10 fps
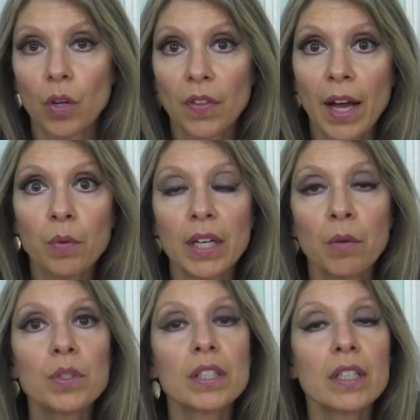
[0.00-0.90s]
Well, that
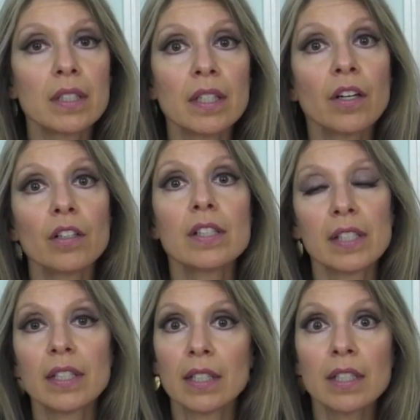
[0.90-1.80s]
it was considered
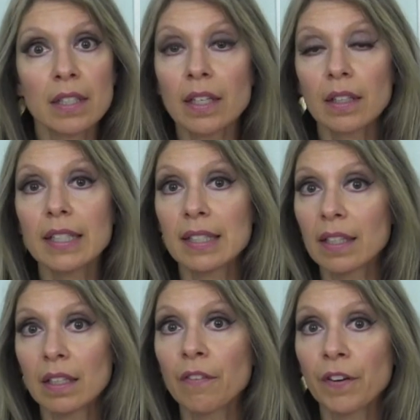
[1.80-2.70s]
statistically
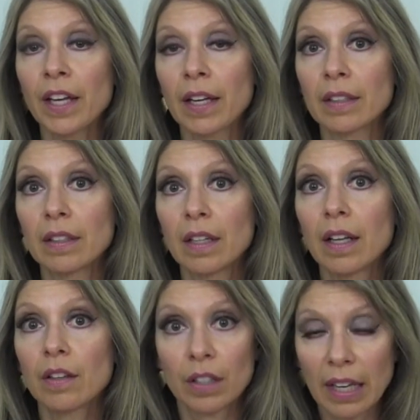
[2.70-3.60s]
significant
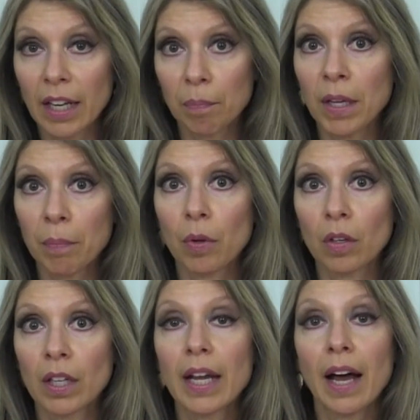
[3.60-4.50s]
the eight
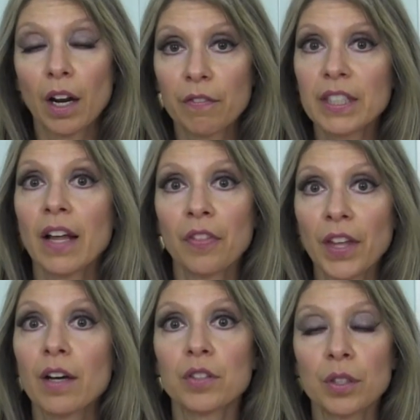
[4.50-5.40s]
people out of
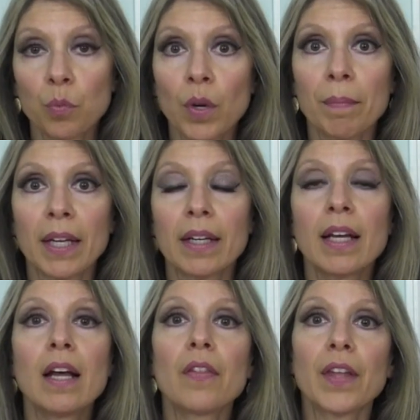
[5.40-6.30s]
10,000 women
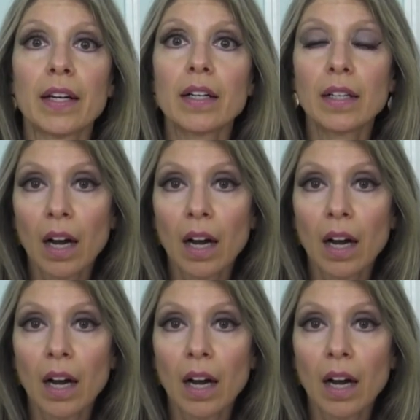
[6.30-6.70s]
that